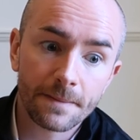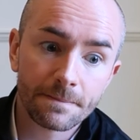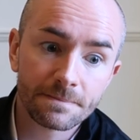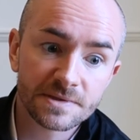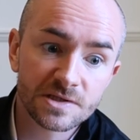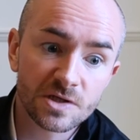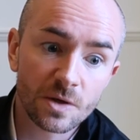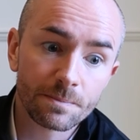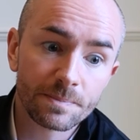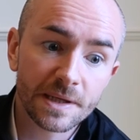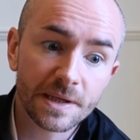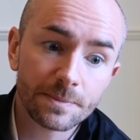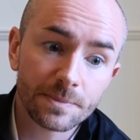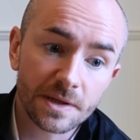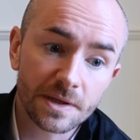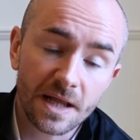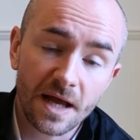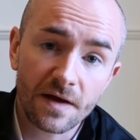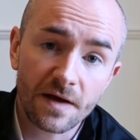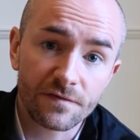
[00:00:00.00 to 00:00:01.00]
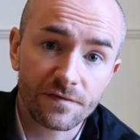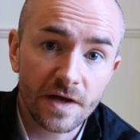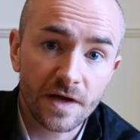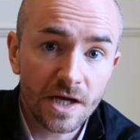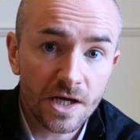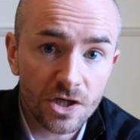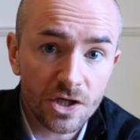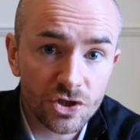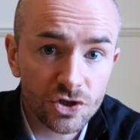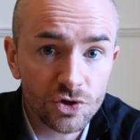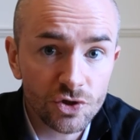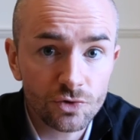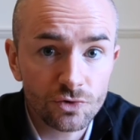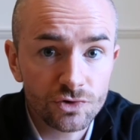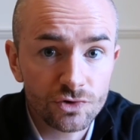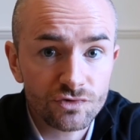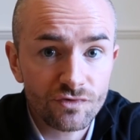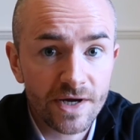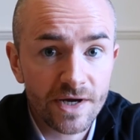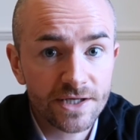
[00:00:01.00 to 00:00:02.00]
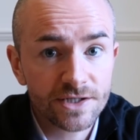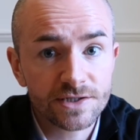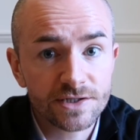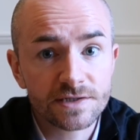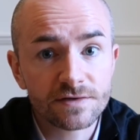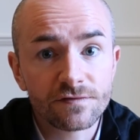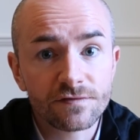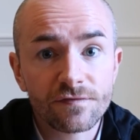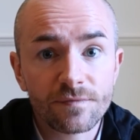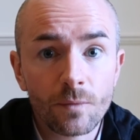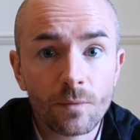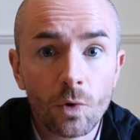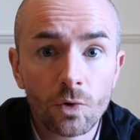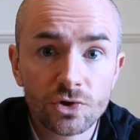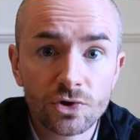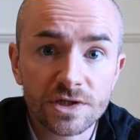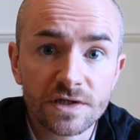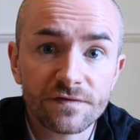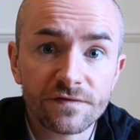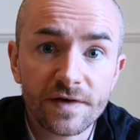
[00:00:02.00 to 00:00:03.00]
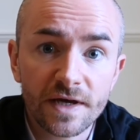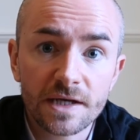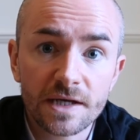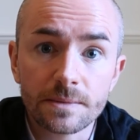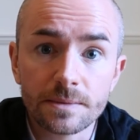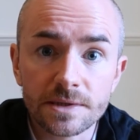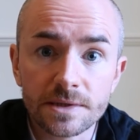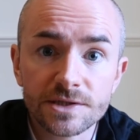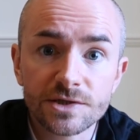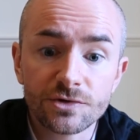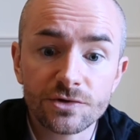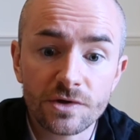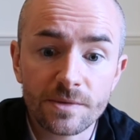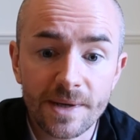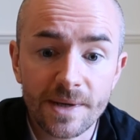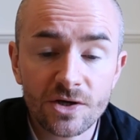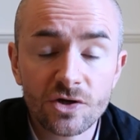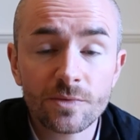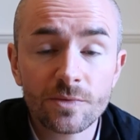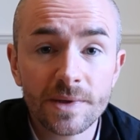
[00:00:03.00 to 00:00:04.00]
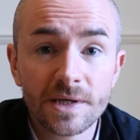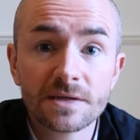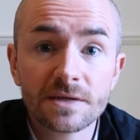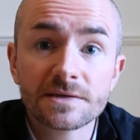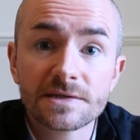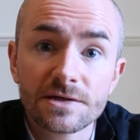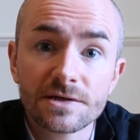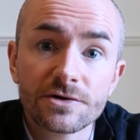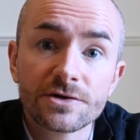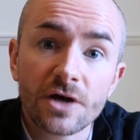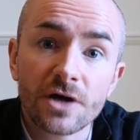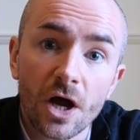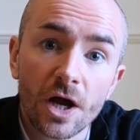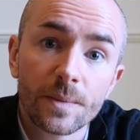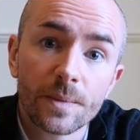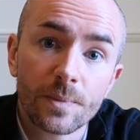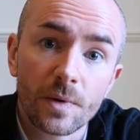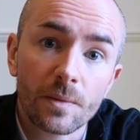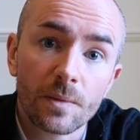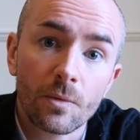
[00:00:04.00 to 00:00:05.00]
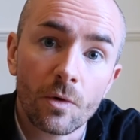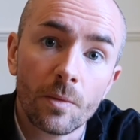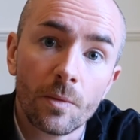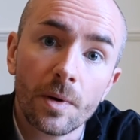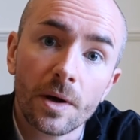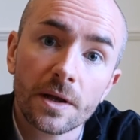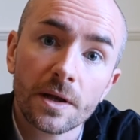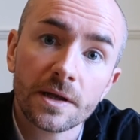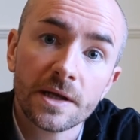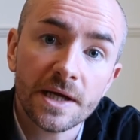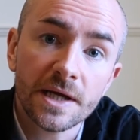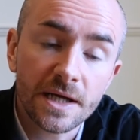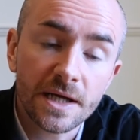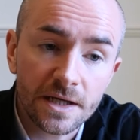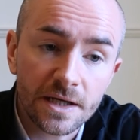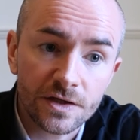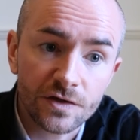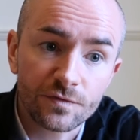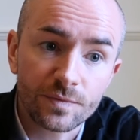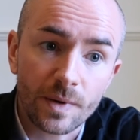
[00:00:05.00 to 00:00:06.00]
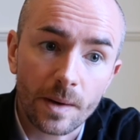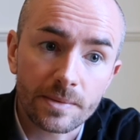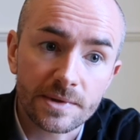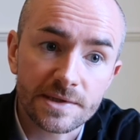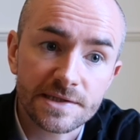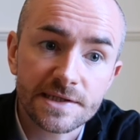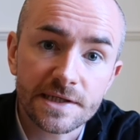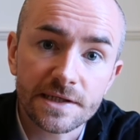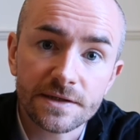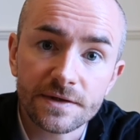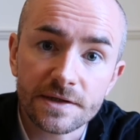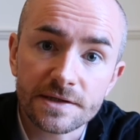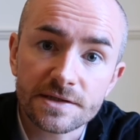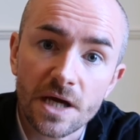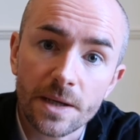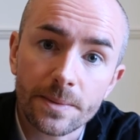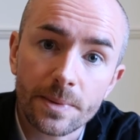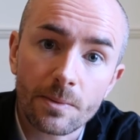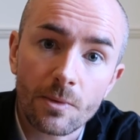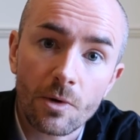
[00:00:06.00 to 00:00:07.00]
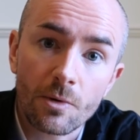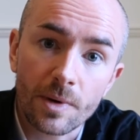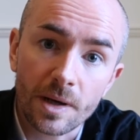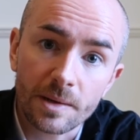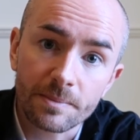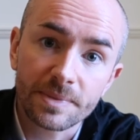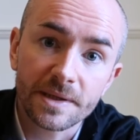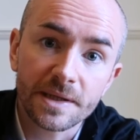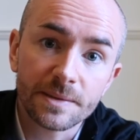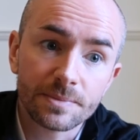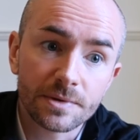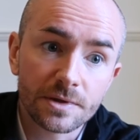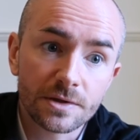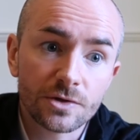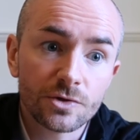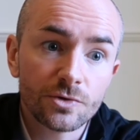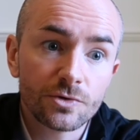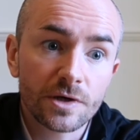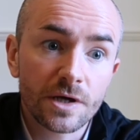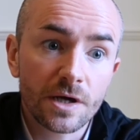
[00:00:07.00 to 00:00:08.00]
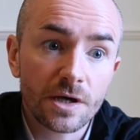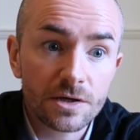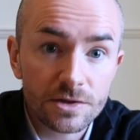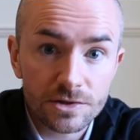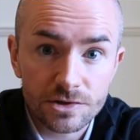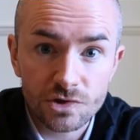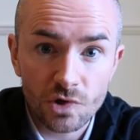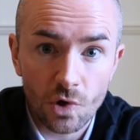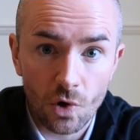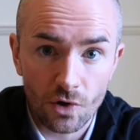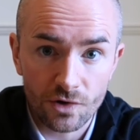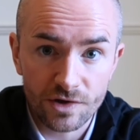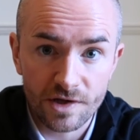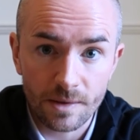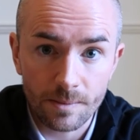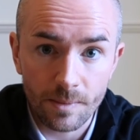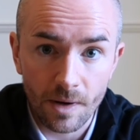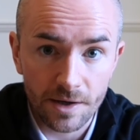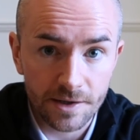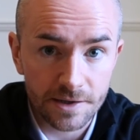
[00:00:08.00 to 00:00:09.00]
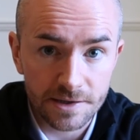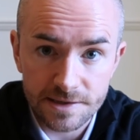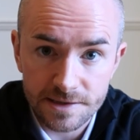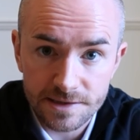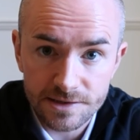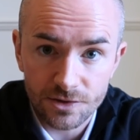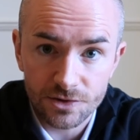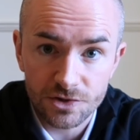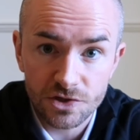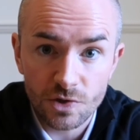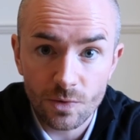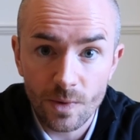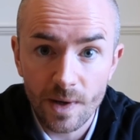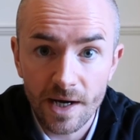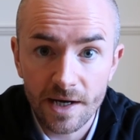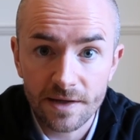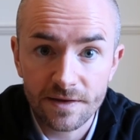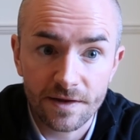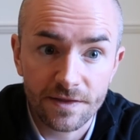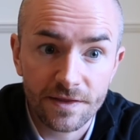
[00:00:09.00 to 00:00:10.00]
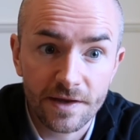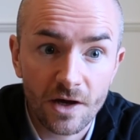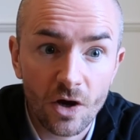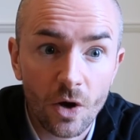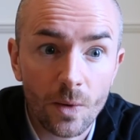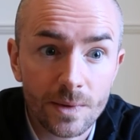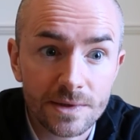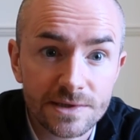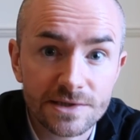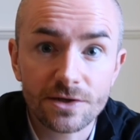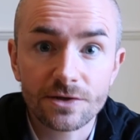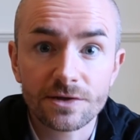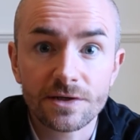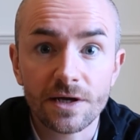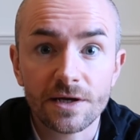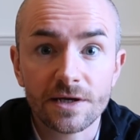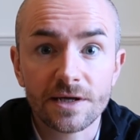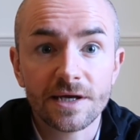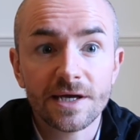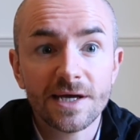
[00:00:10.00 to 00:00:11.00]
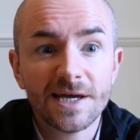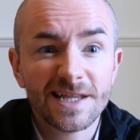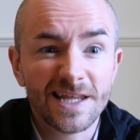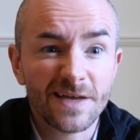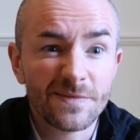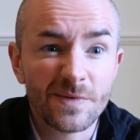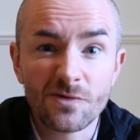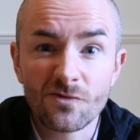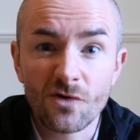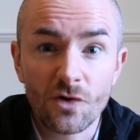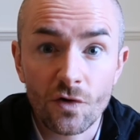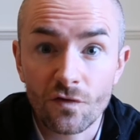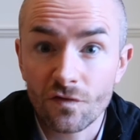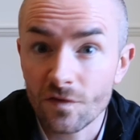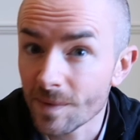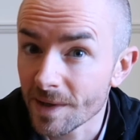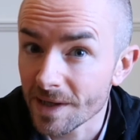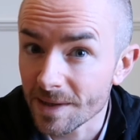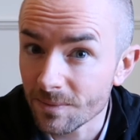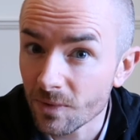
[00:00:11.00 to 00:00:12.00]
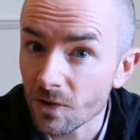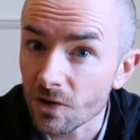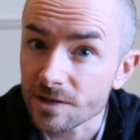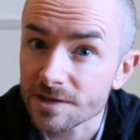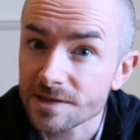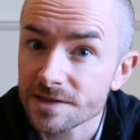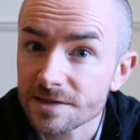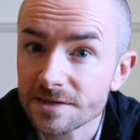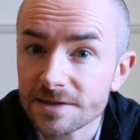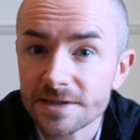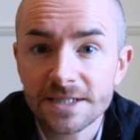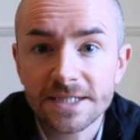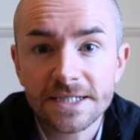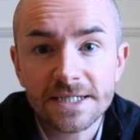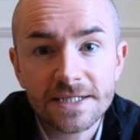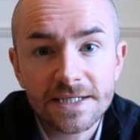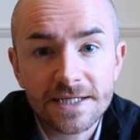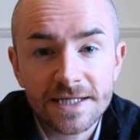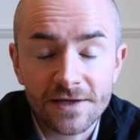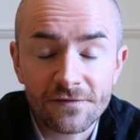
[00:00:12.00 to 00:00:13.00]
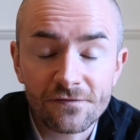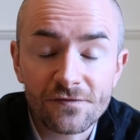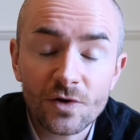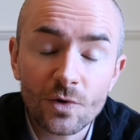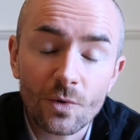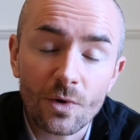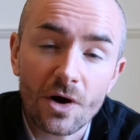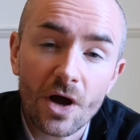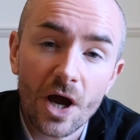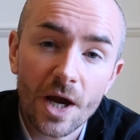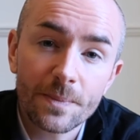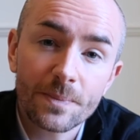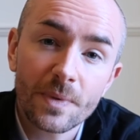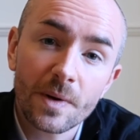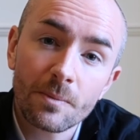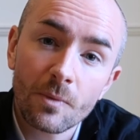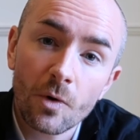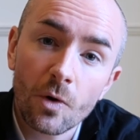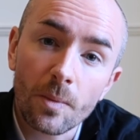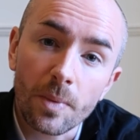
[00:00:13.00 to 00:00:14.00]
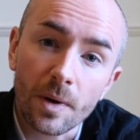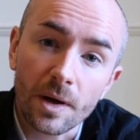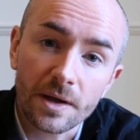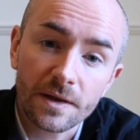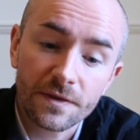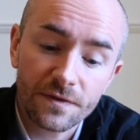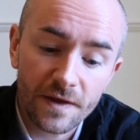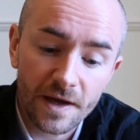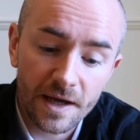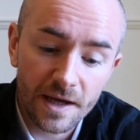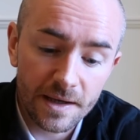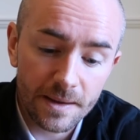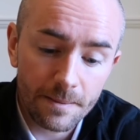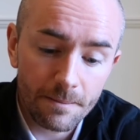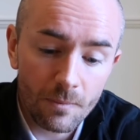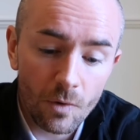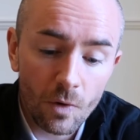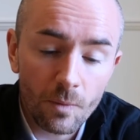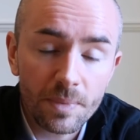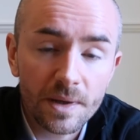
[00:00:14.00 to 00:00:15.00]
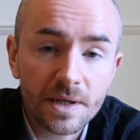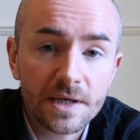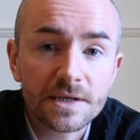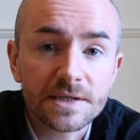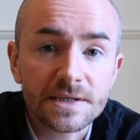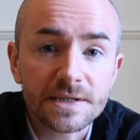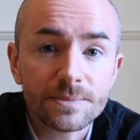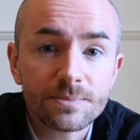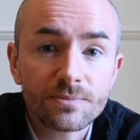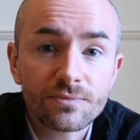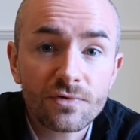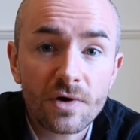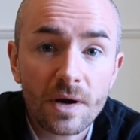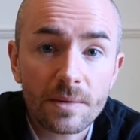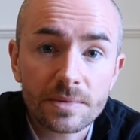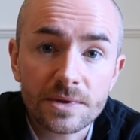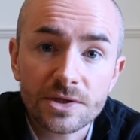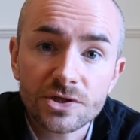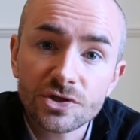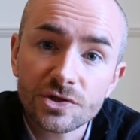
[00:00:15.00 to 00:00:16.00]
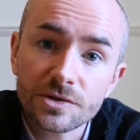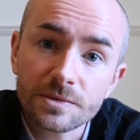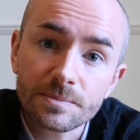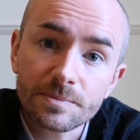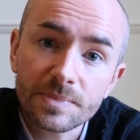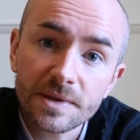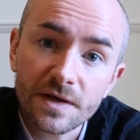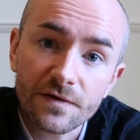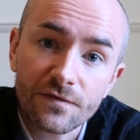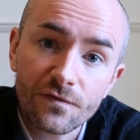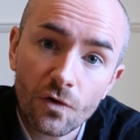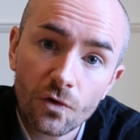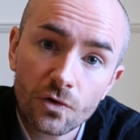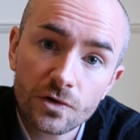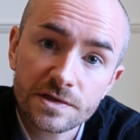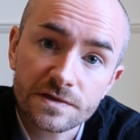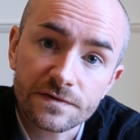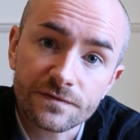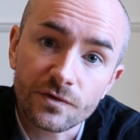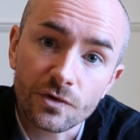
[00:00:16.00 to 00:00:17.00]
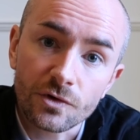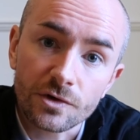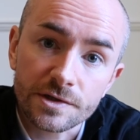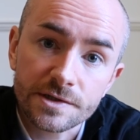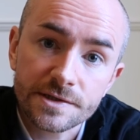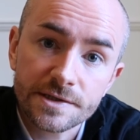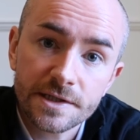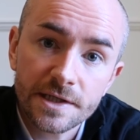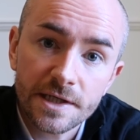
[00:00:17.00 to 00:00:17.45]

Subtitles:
Some people have huge ranges of motion available to them and could be considered hypermobile. You've probably seen these hypermobile people who can contort their bodies in such a way that they almost look like they've been run over by a bus. If you are hypermobile, then mobility probably shouldn't be a focus of yours.